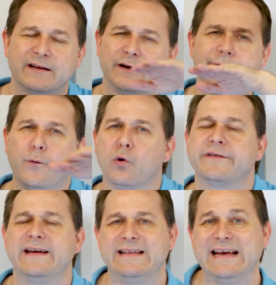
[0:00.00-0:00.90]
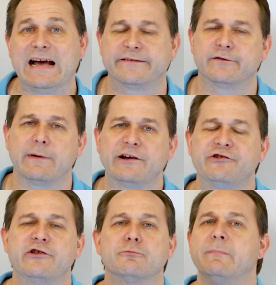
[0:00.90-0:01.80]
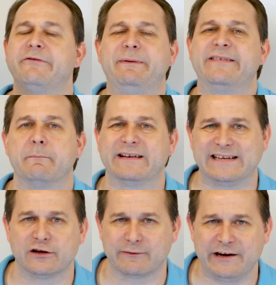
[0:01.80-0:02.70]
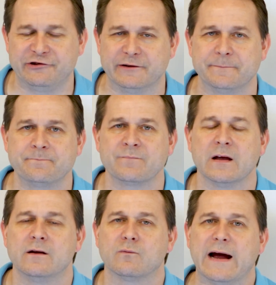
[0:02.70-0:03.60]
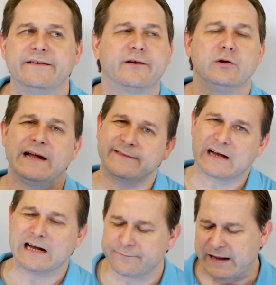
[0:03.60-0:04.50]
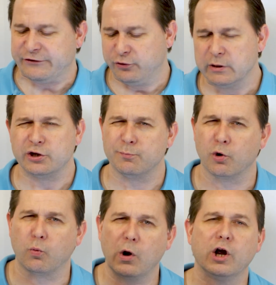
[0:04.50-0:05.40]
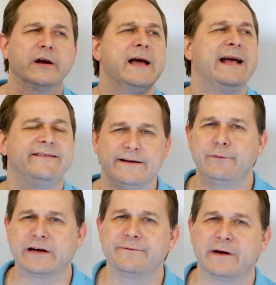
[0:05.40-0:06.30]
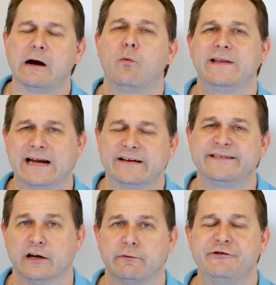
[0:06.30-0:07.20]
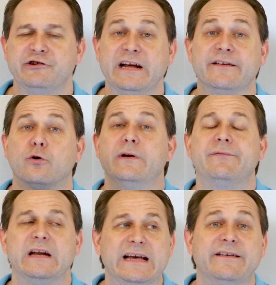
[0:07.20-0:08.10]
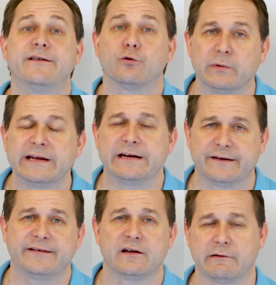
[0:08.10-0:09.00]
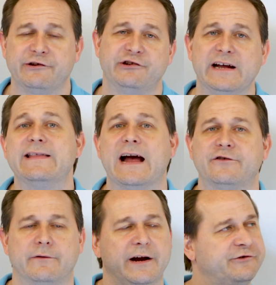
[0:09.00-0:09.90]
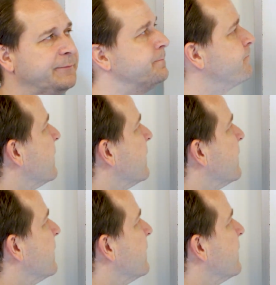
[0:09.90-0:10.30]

uh, force in the x direction, there must be some acceleration right? So let's kind of like do a little more work and see if we can figure out what that acceleration is, or even is there really an acceleration in that direction?